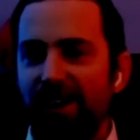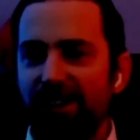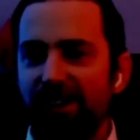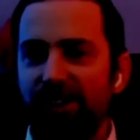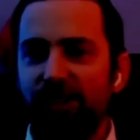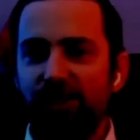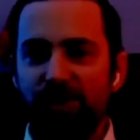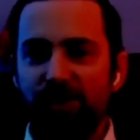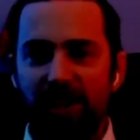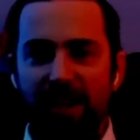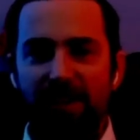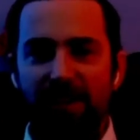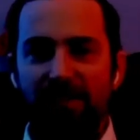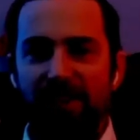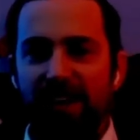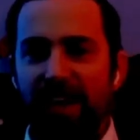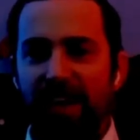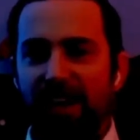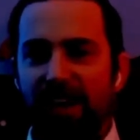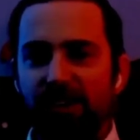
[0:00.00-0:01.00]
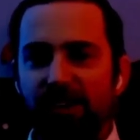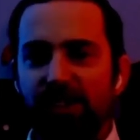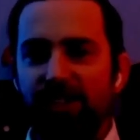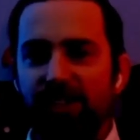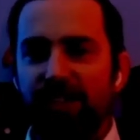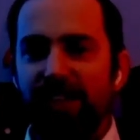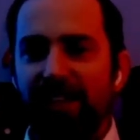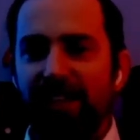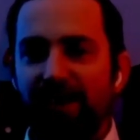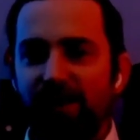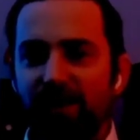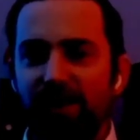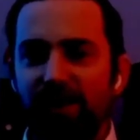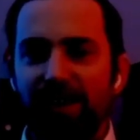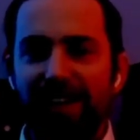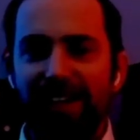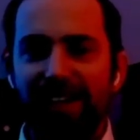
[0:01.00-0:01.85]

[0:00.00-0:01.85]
drive and energy, or